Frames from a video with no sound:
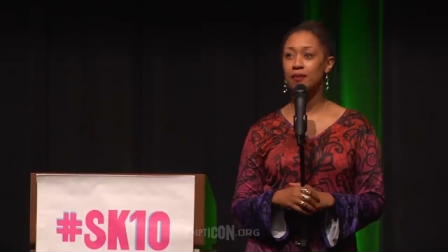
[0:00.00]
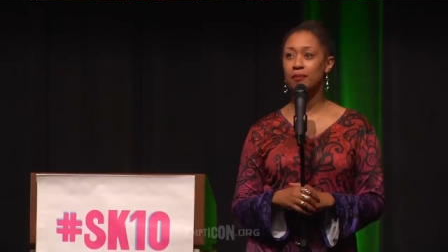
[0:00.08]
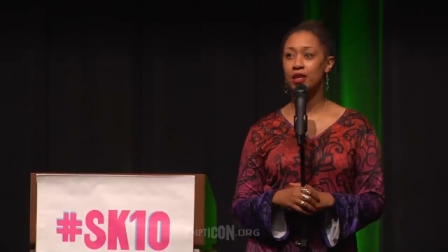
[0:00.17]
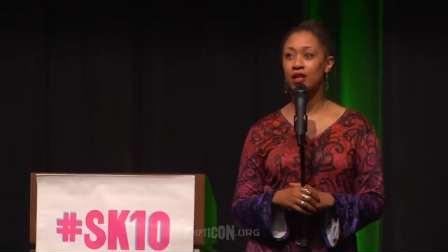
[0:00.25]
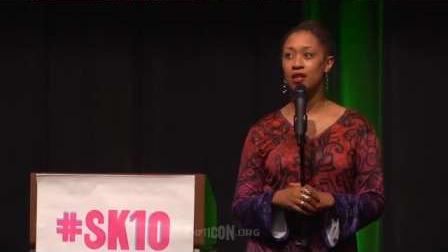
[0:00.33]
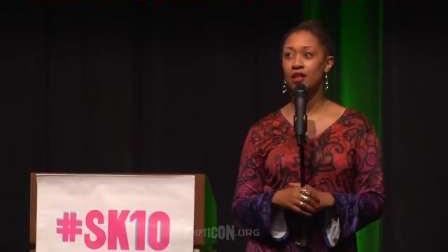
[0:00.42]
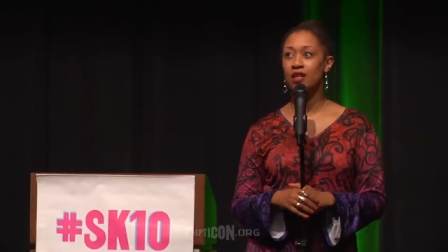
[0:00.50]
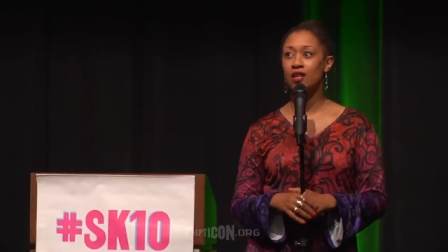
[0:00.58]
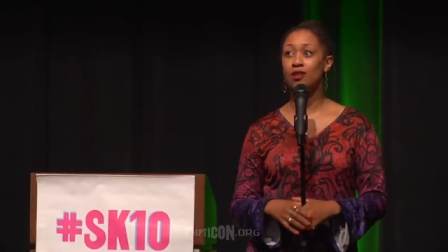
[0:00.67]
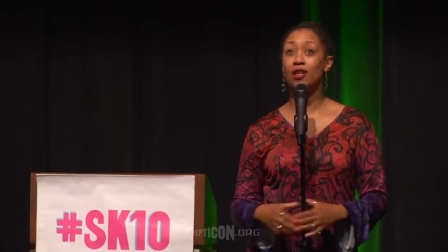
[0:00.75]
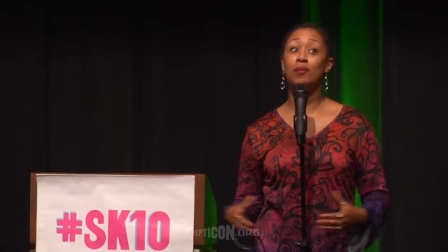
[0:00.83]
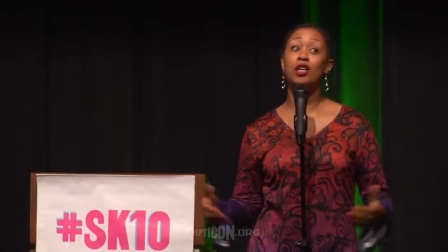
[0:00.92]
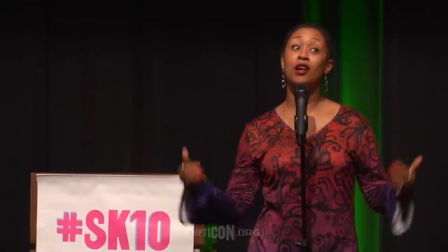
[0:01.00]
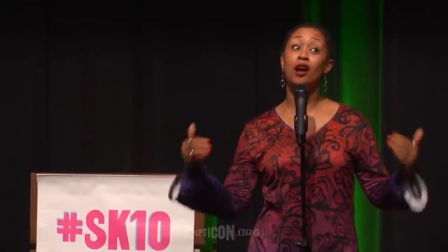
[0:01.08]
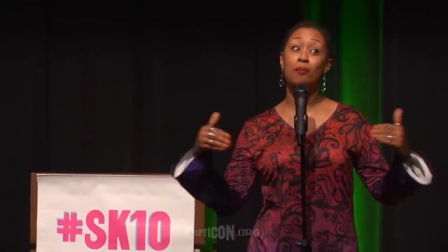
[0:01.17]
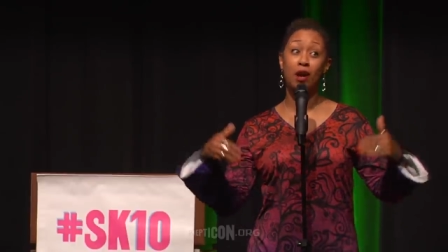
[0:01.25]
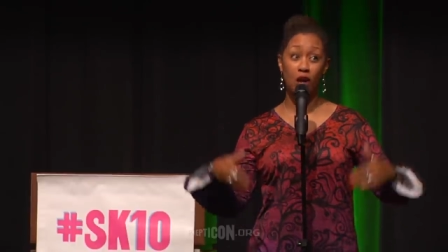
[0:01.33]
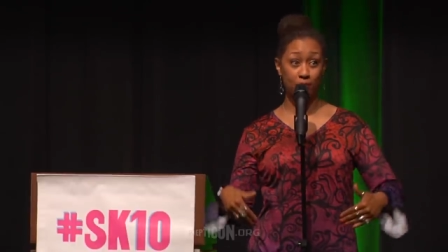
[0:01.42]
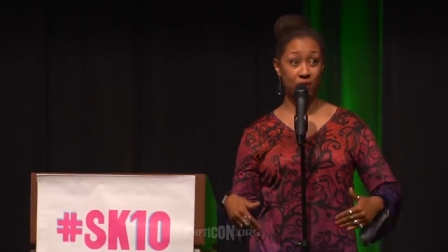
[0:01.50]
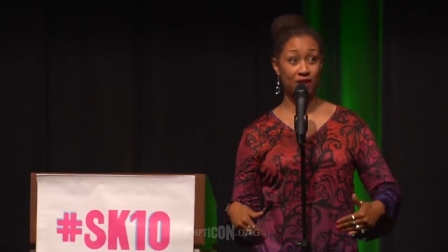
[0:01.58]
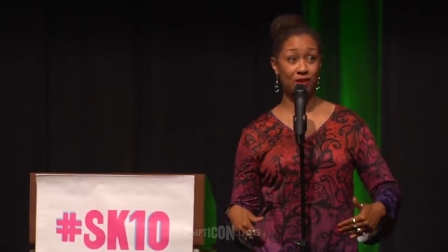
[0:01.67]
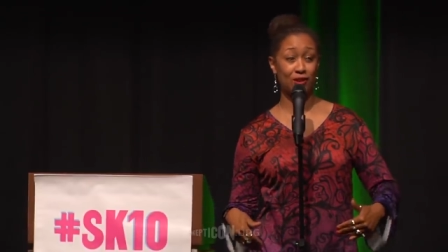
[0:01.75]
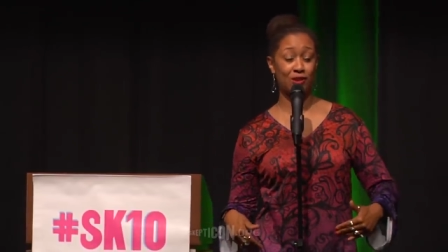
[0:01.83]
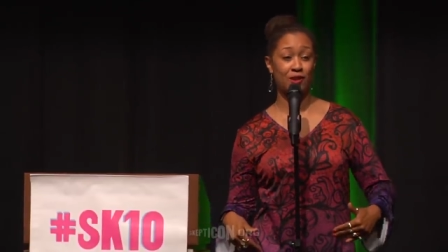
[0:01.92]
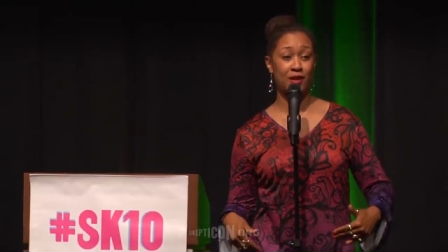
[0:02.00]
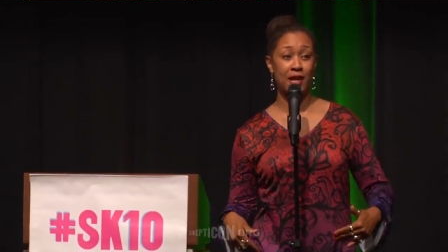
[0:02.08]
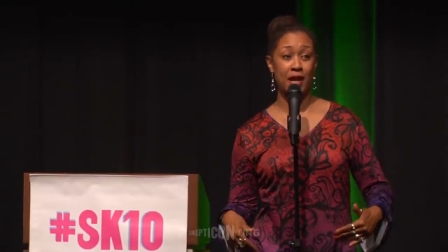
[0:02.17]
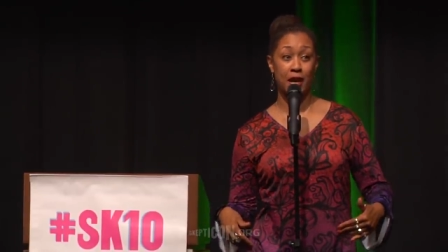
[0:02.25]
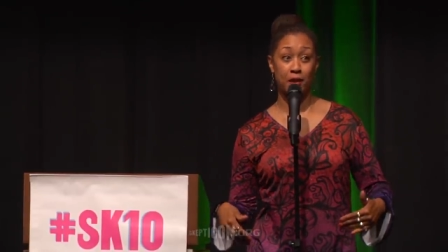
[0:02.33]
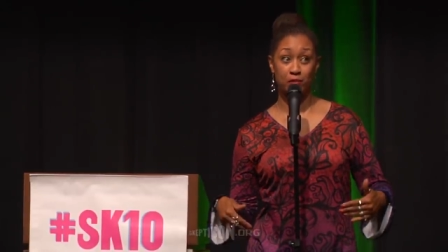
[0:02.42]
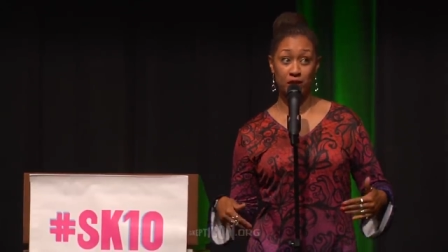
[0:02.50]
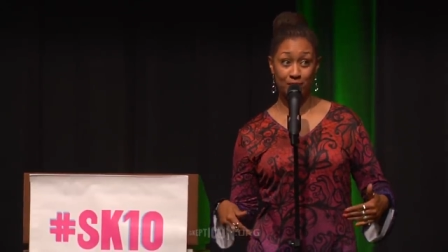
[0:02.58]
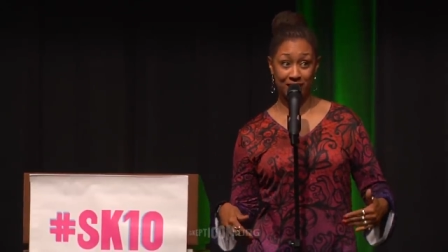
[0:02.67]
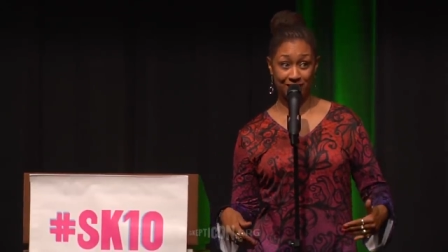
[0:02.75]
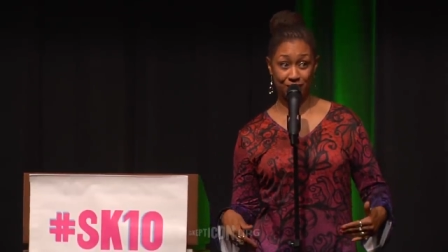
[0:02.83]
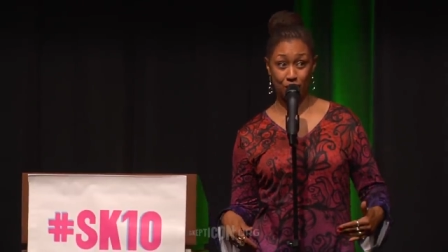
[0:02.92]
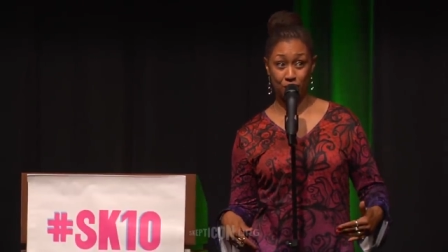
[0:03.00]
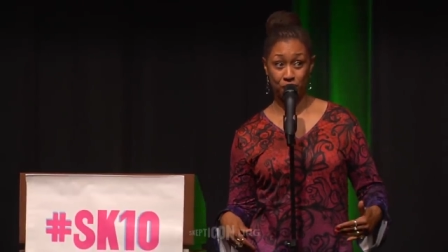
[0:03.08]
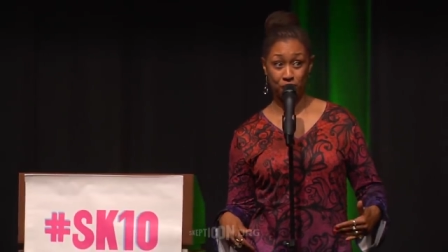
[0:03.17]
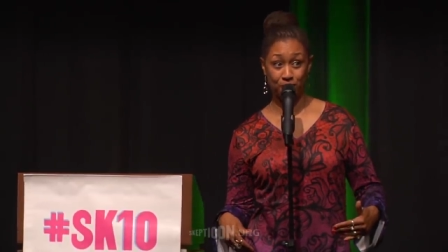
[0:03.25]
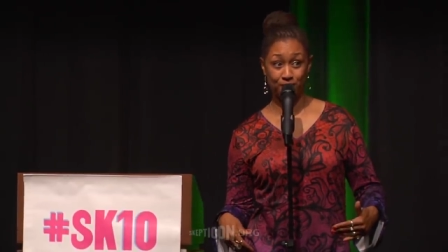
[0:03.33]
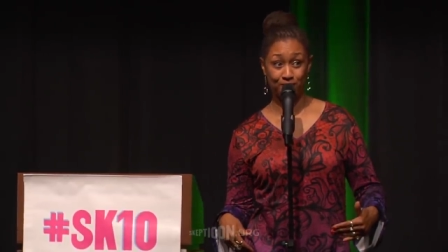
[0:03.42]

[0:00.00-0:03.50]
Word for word: let me, you let me come up here and be myself.